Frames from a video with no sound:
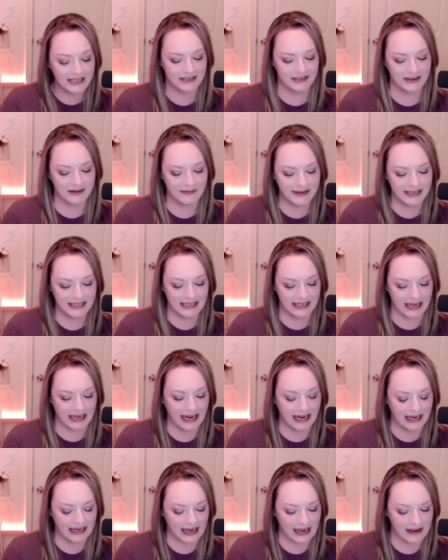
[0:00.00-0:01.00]
stream it
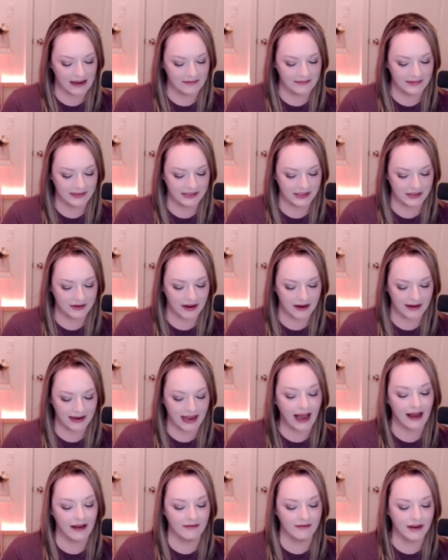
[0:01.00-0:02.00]
tonight. Um, so I, uh,
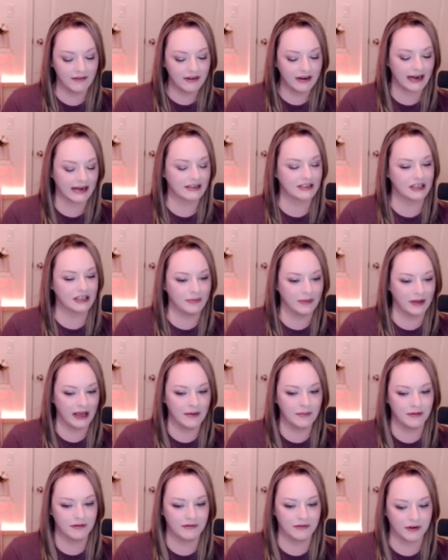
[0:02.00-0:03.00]
yeah, I've never actually
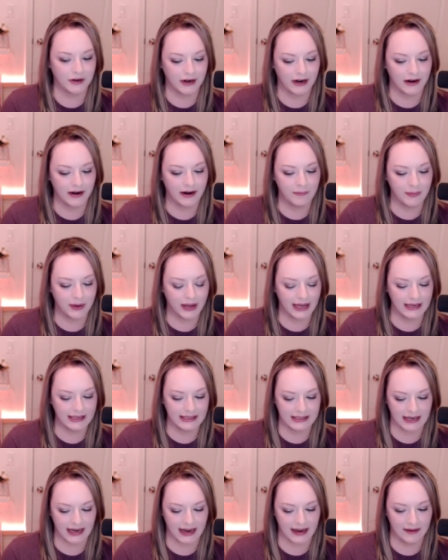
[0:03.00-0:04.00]
played before,
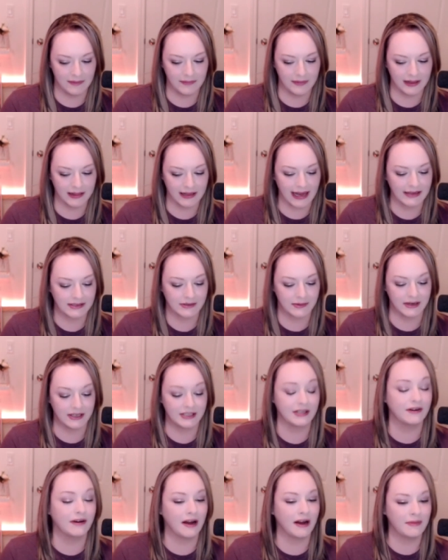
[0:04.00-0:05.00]
but um, last week,
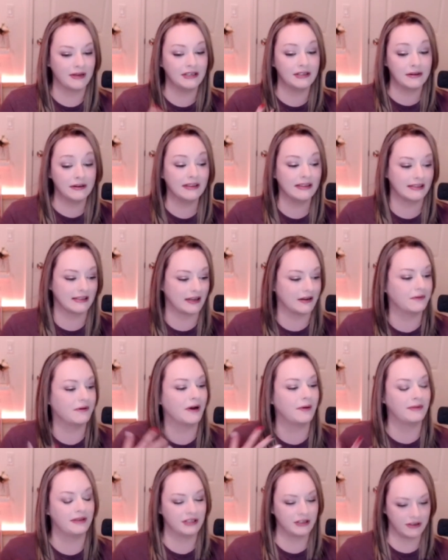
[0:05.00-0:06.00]
so I've been doing this thing
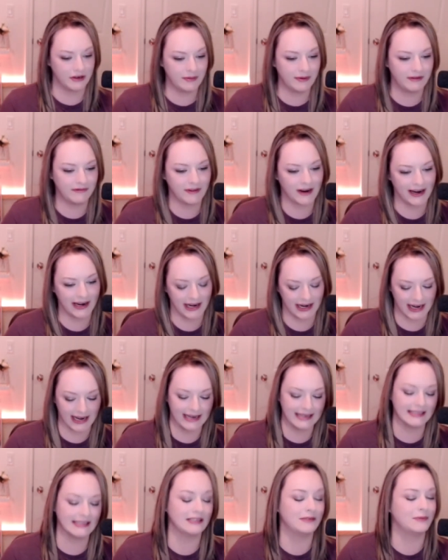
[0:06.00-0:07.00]
where I've been streaming Friday
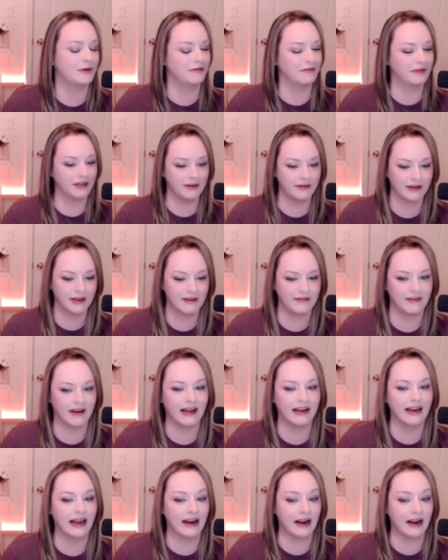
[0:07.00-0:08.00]
nights. It's been really, really
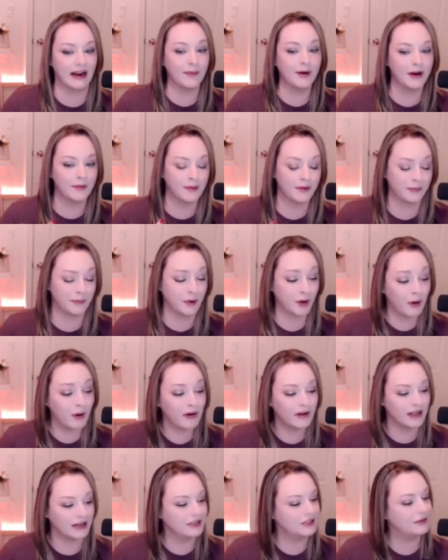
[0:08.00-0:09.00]
fun, and I put up a
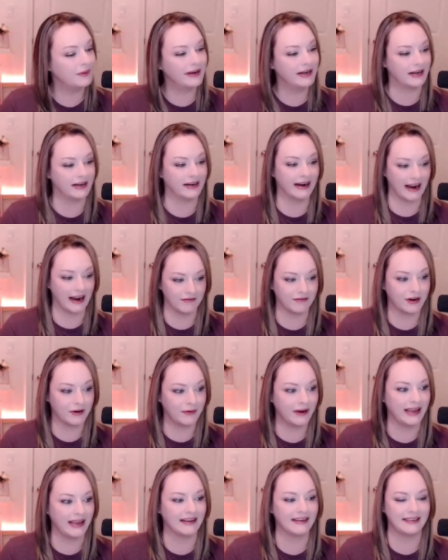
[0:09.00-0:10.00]
poll on Twitter every
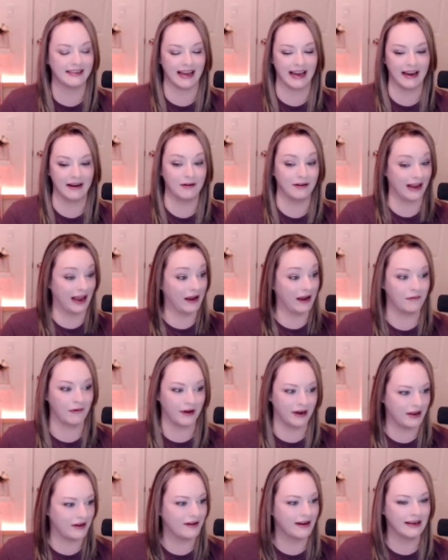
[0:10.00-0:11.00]
week saying, "Hey,
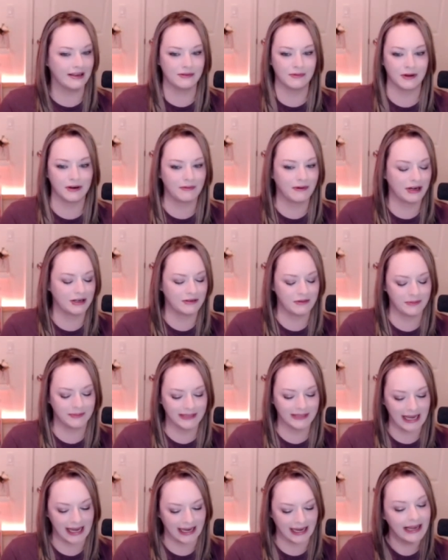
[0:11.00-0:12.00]
what do you guys want to watch me
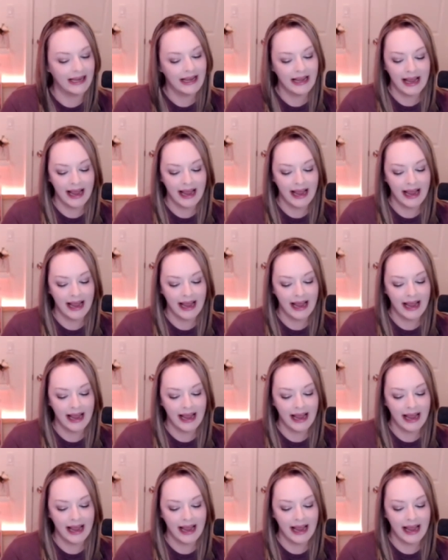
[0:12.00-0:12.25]
play?"